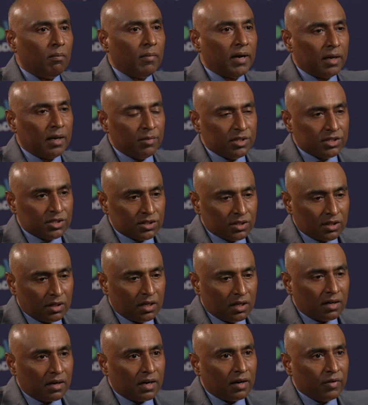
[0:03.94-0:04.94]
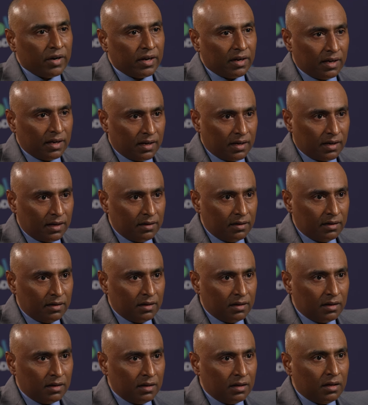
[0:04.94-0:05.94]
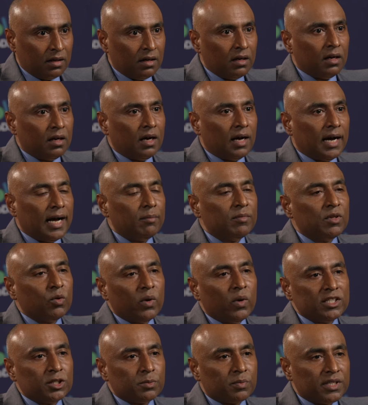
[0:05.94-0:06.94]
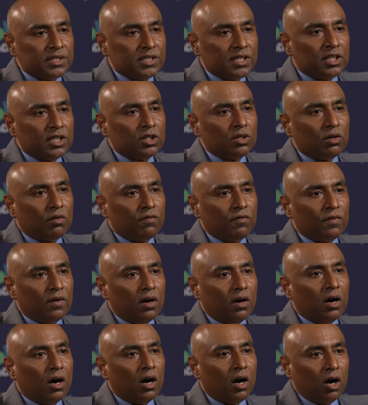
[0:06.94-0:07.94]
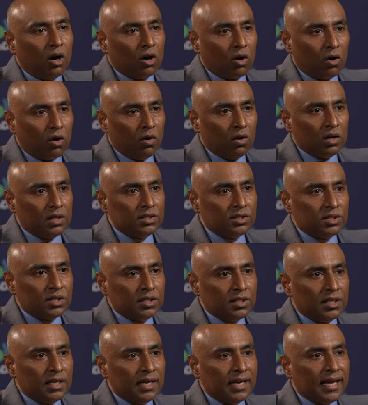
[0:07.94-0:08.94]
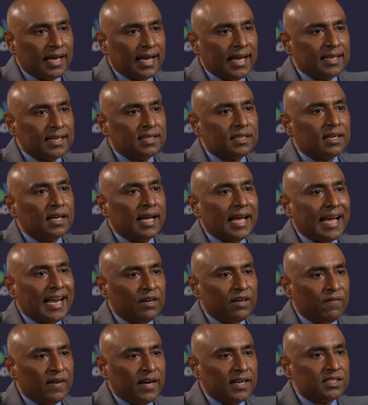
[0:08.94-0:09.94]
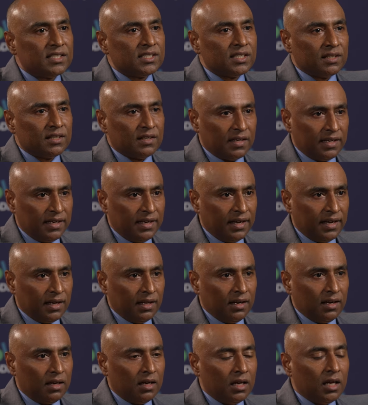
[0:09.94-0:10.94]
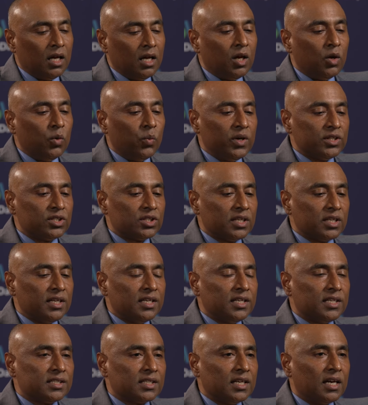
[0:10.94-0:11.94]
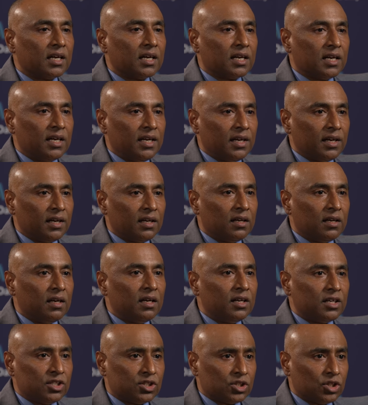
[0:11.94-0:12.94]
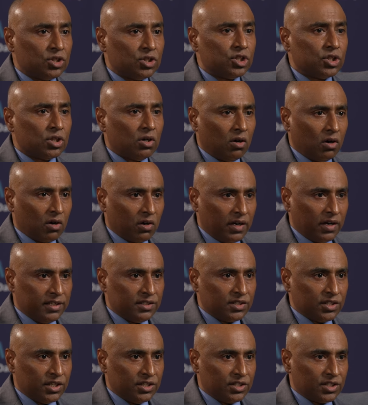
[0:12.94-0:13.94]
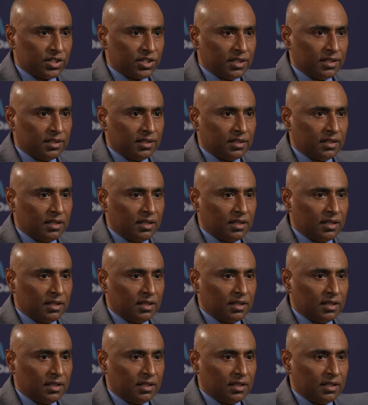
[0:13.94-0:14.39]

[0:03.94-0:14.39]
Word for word: My name is Ravi Karra. I'm the Vice President of Oncology at Advanced Clinical, which is a clinical research organization.